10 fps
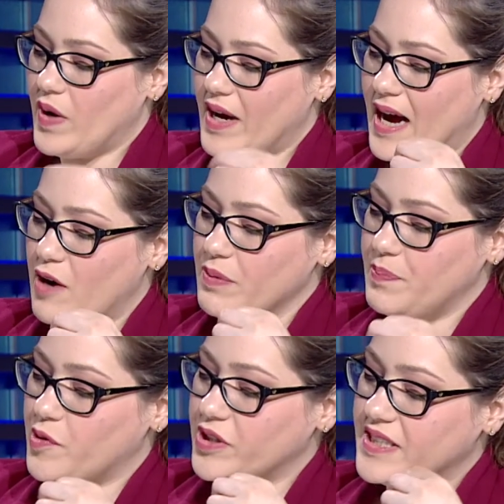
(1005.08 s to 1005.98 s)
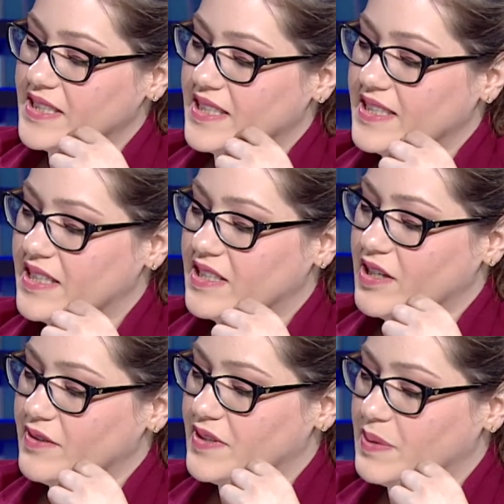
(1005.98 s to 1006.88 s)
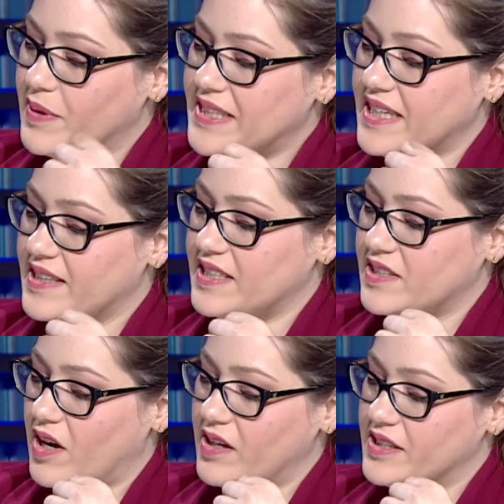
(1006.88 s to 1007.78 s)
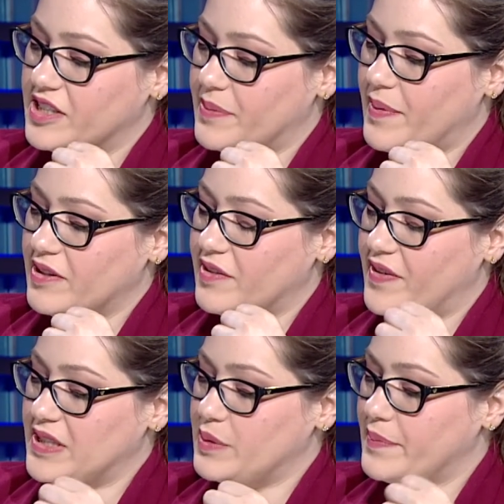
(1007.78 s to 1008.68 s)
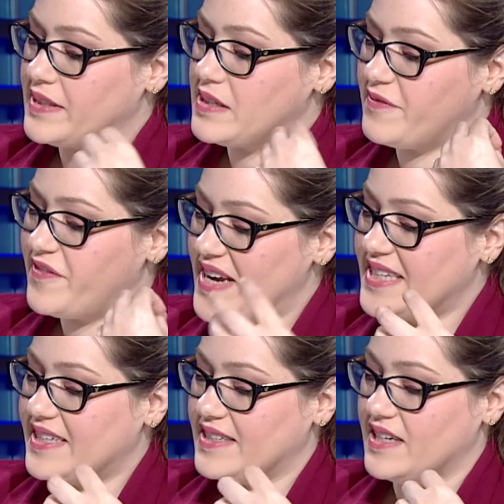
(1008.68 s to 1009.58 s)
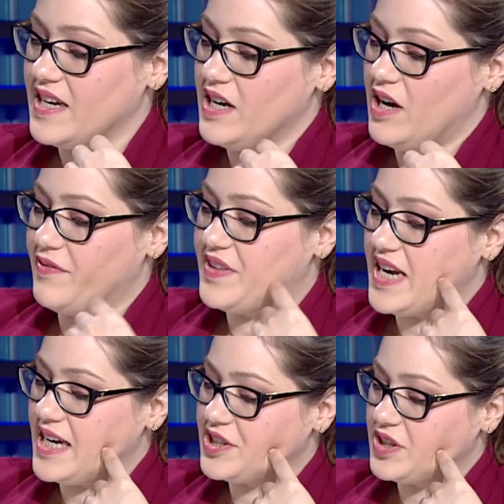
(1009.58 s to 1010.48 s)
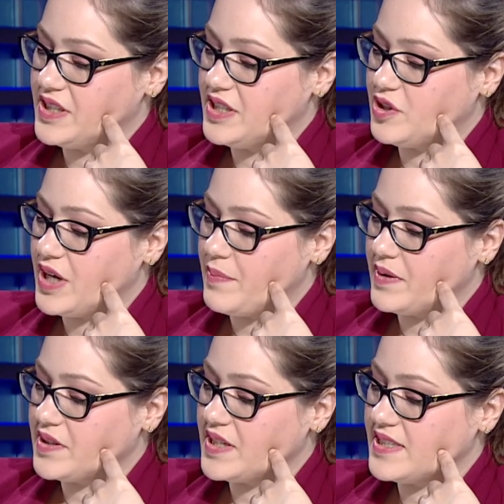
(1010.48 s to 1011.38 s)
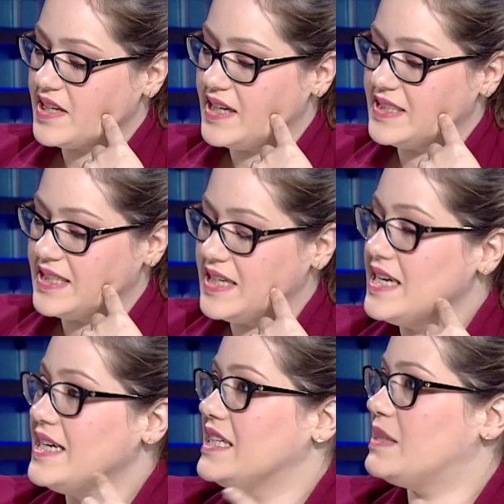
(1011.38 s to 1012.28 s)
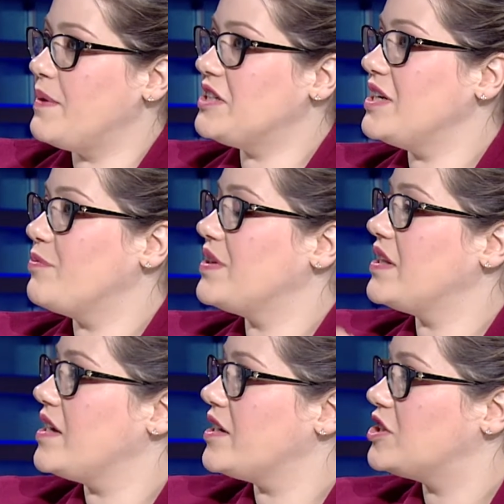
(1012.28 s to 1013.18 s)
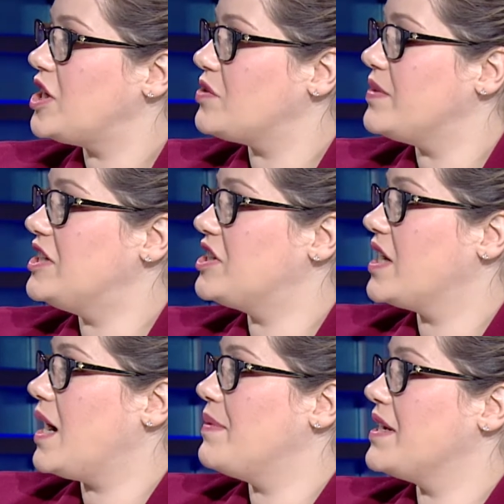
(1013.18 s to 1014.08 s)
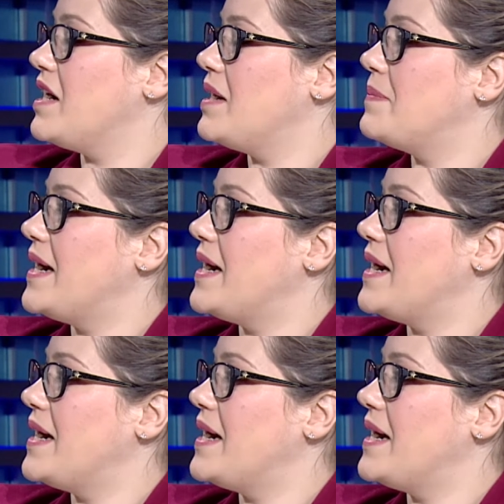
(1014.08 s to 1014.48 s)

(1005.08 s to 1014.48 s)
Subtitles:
How important is it of spreading this knowledge about the fundamental phases of the national history among the society, especially with the young generation coming up,